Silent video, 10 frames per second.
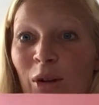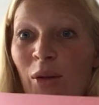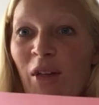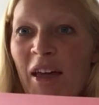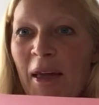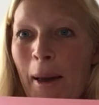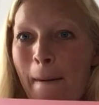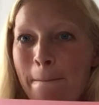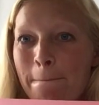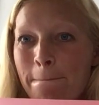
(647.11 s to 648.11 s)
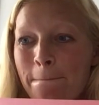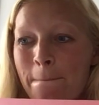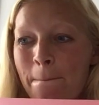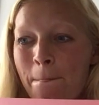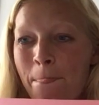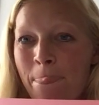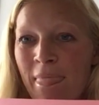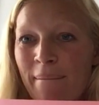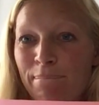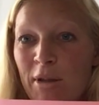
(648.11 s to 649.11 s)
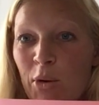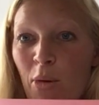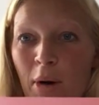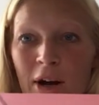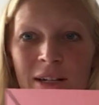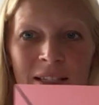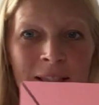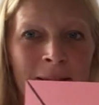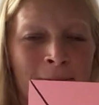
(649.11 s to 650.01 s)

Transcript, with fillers: you think? Equal parts?